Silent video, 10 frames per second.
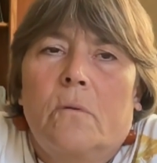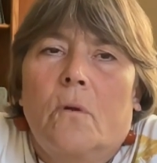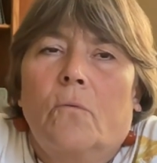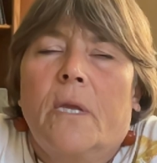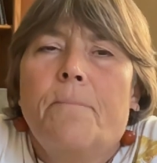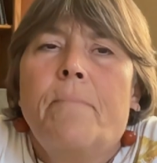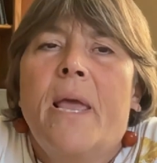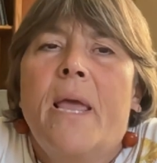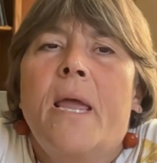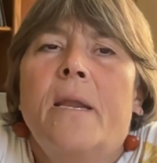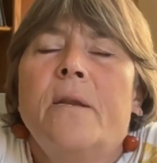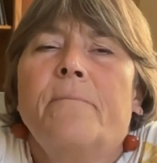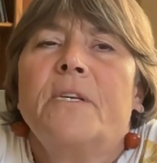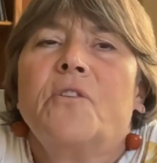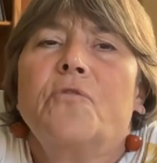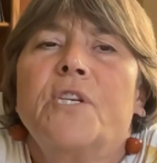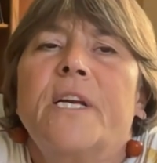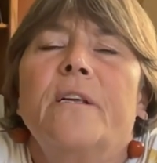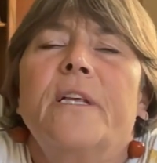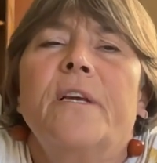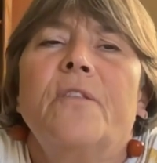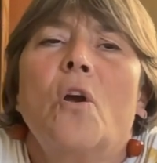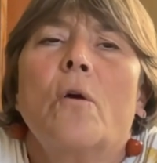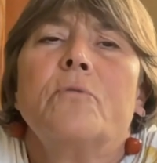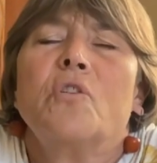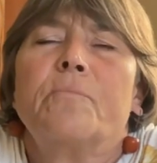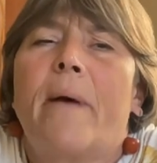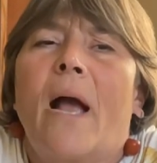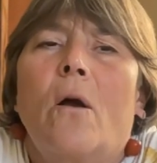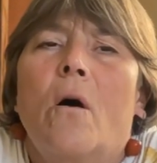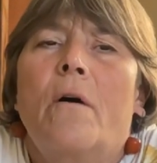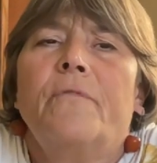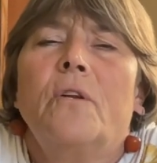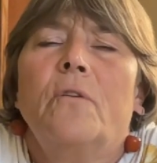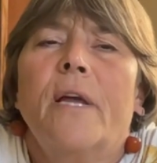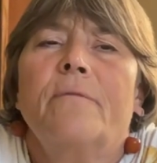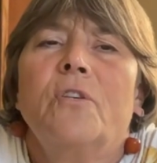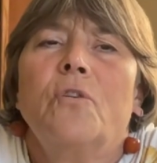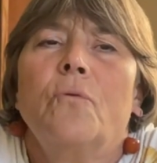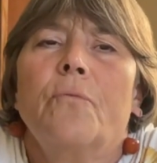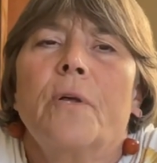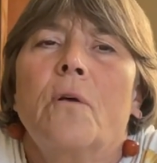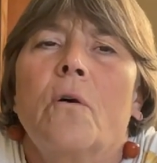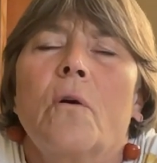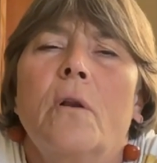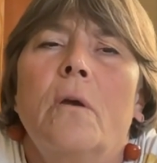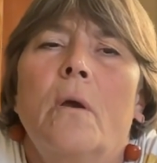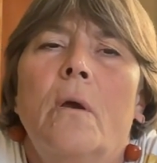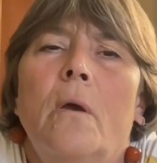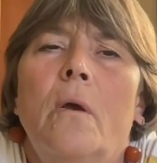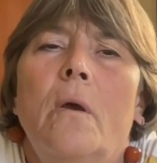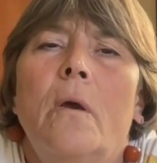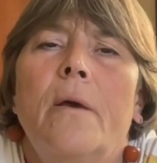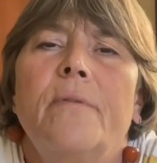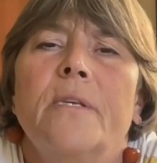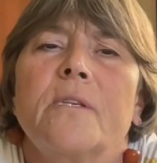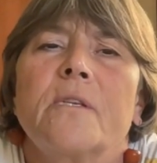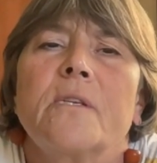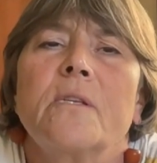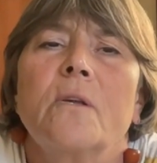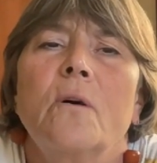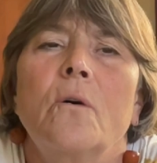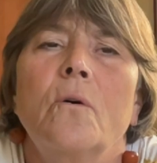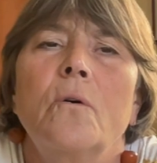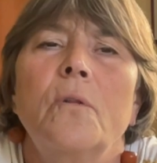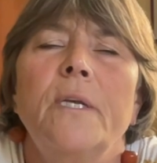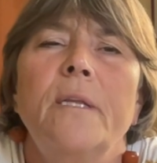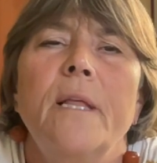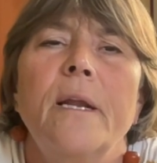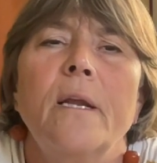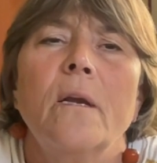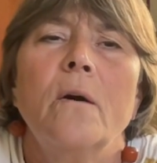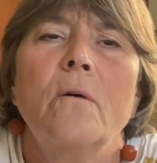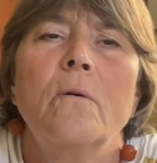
Don't get pain, numbness, or tingling in the arms. Just back off. You don't have to do it real hard. And then slowly let it go.